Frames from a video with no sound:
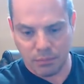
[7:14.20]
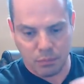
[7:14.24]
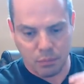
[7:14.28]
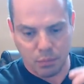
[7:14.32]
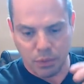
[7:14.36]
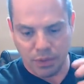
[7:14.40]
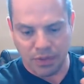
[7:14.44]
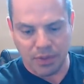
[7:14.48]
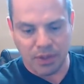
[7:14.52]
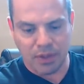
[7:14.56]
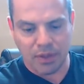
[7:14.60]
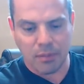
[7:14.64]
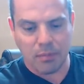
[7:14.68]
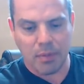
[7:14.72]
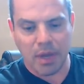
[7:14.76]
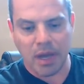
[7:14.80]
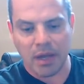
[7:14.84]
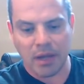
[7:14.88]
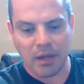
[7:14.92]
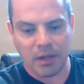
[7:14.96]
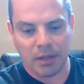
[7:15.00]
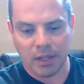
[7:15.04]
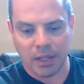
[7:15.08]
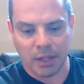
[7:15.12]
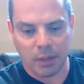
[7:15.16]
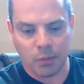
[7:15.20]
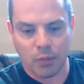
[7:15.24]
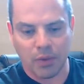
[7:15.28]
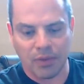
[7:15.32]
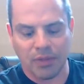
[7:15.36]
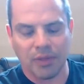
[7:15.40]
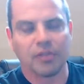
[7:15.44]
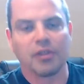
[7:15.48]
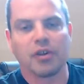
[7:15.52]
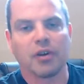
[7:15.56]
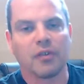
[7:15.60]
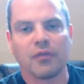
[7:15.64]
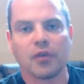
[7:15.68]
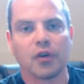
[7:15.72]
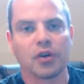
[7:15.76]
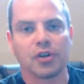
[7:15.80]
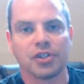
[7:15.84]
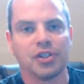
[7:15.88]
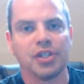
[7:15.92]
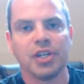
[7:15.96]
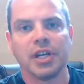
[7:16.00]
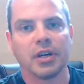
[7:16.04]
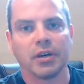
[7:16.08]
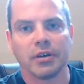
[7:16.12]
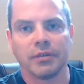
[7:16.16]
within the mat, like within their
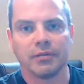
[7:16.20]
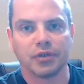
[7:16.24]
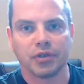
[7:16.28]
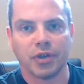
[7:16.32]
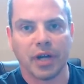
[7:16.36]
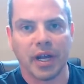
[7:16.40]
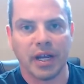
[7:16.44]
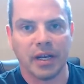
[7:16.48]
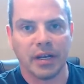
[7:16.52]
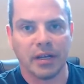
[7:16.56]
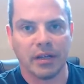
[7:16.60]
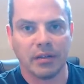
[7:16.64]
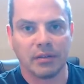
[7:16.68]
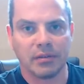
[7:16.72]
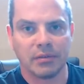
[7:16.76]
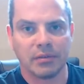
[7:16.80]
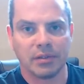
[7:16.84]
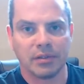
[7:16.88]
first year of training